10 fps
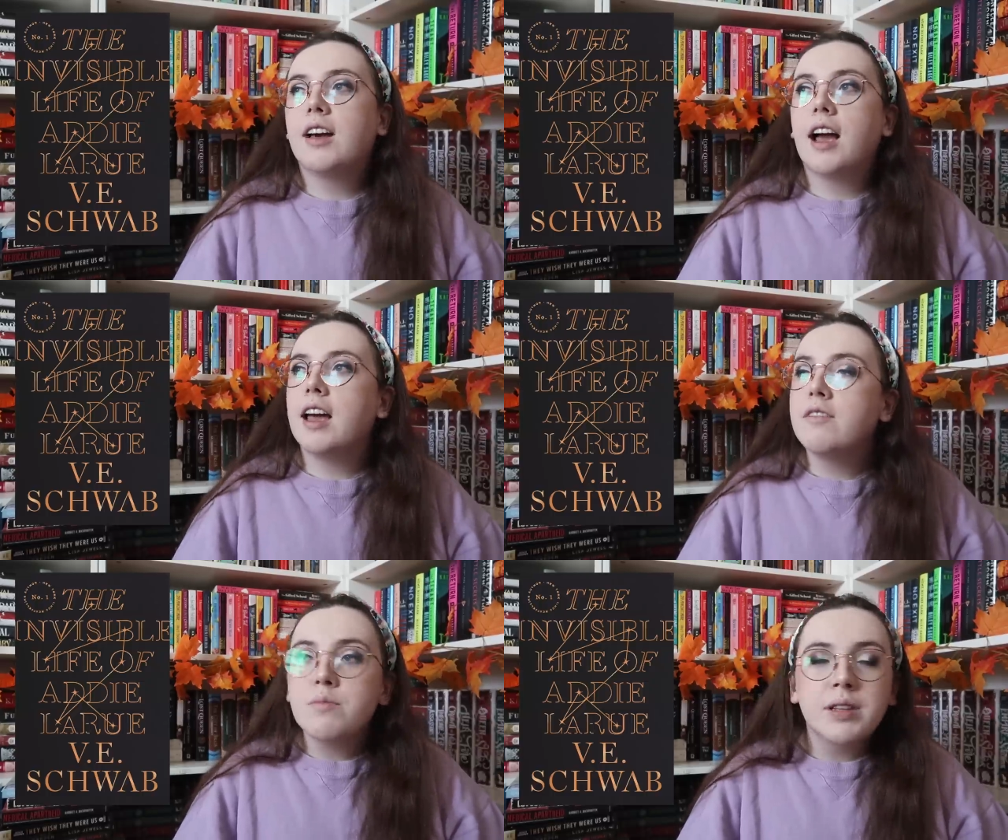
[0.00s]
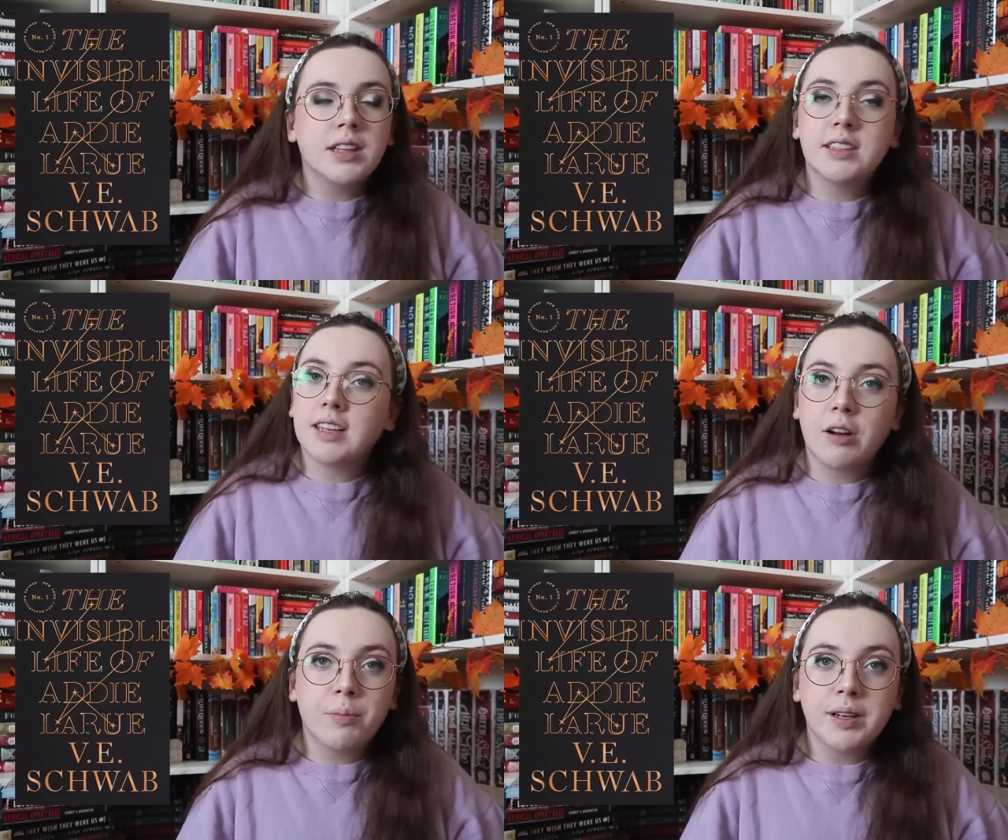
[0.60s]
I haven't been let
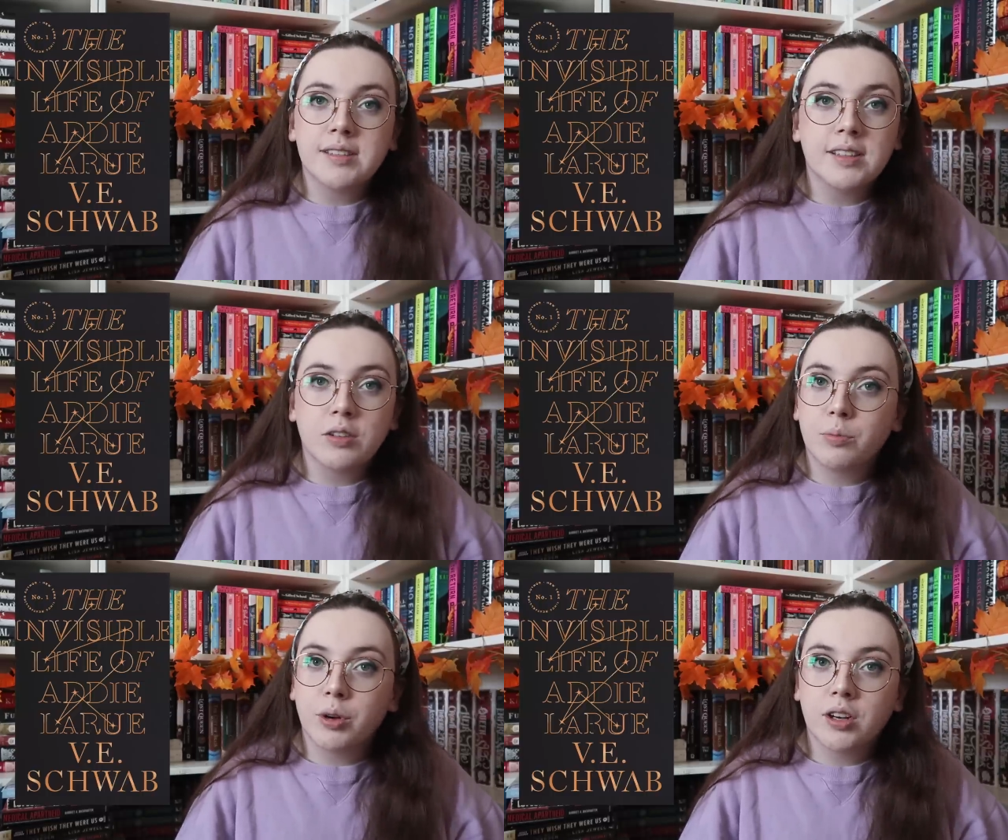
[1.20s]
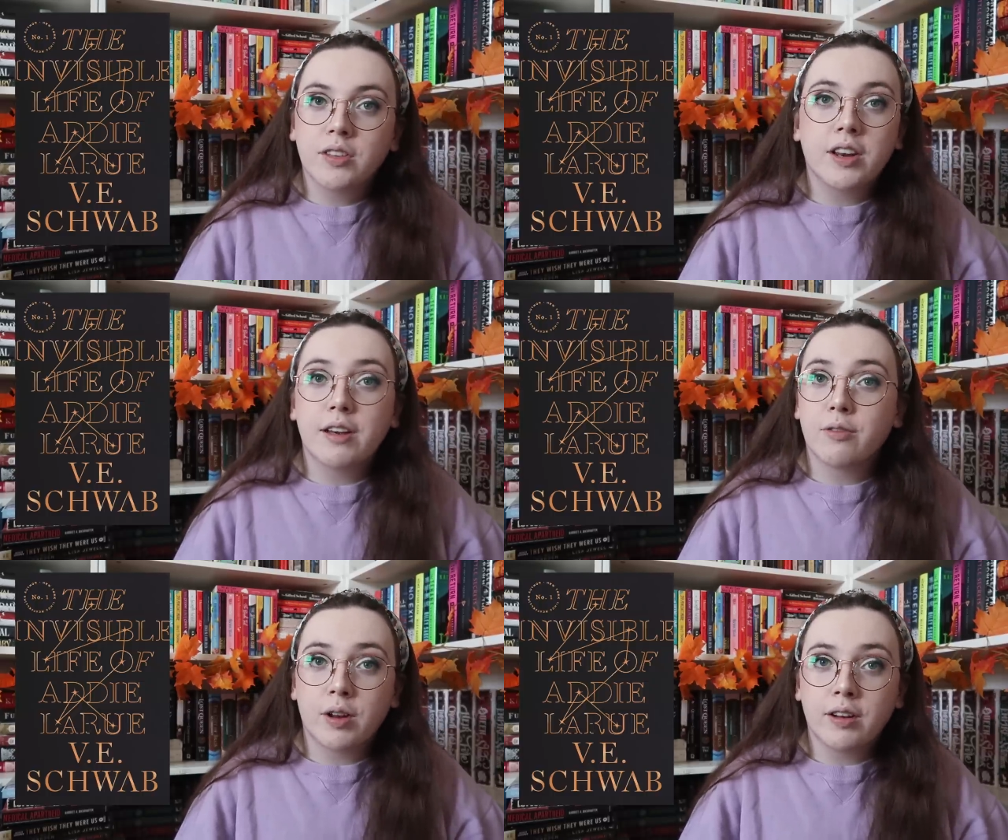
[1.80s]
down by a single book that
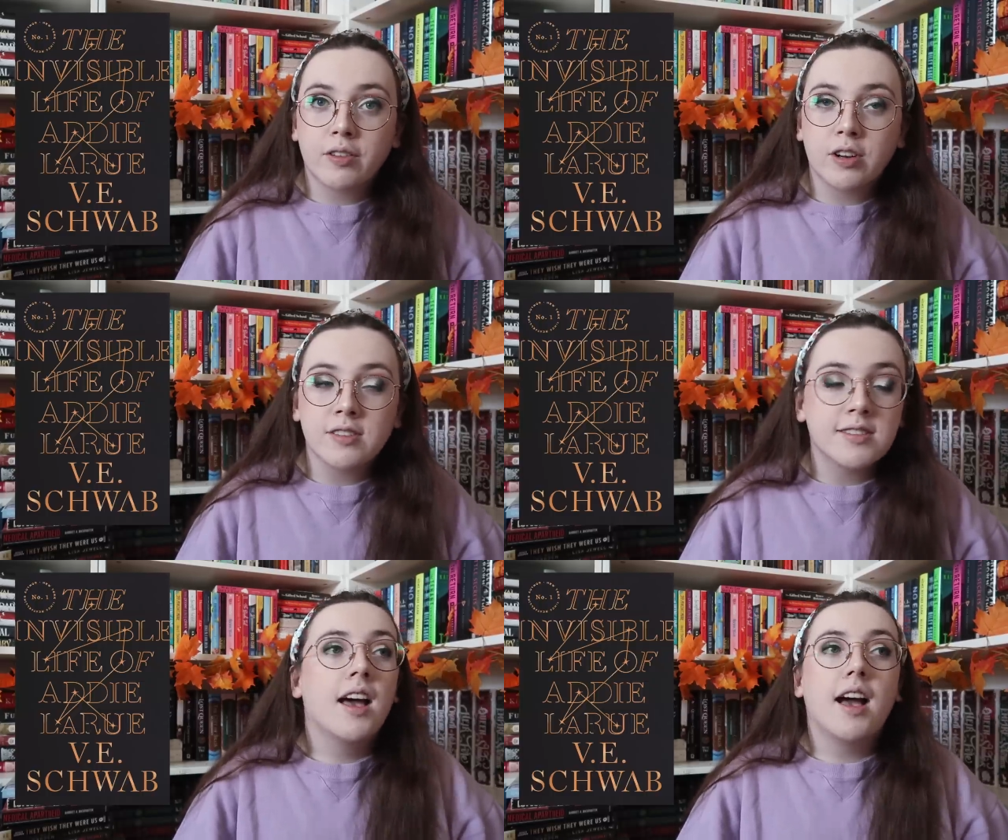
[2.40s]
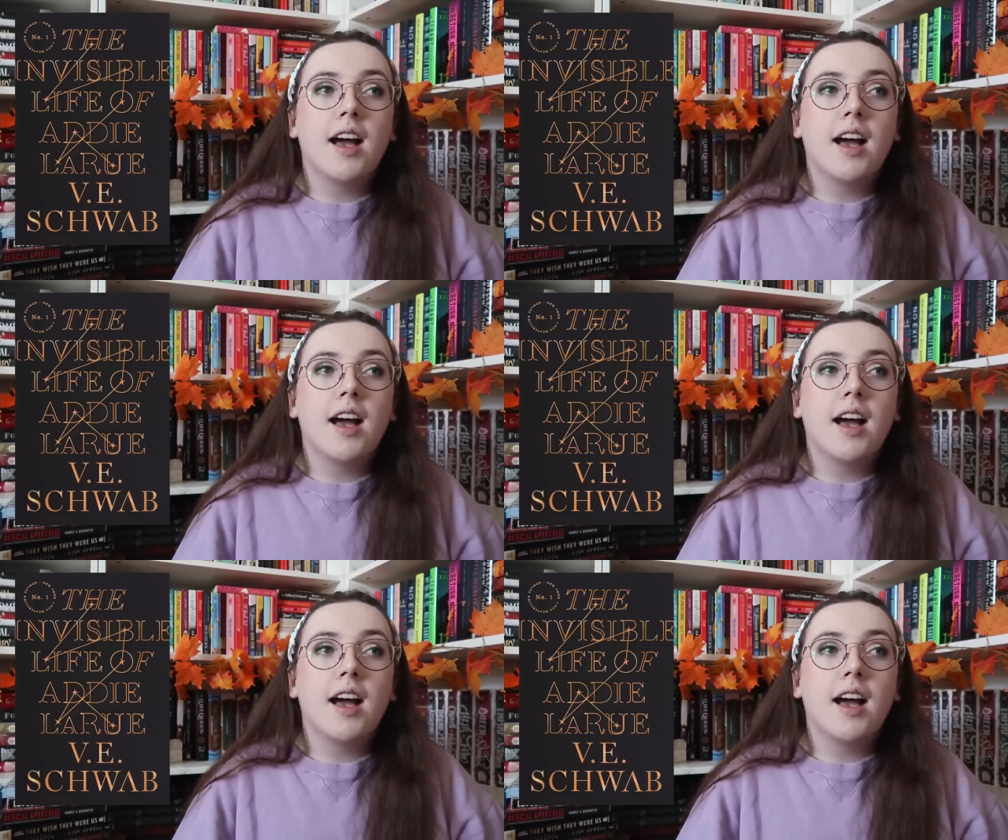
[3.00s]
I've read of hers.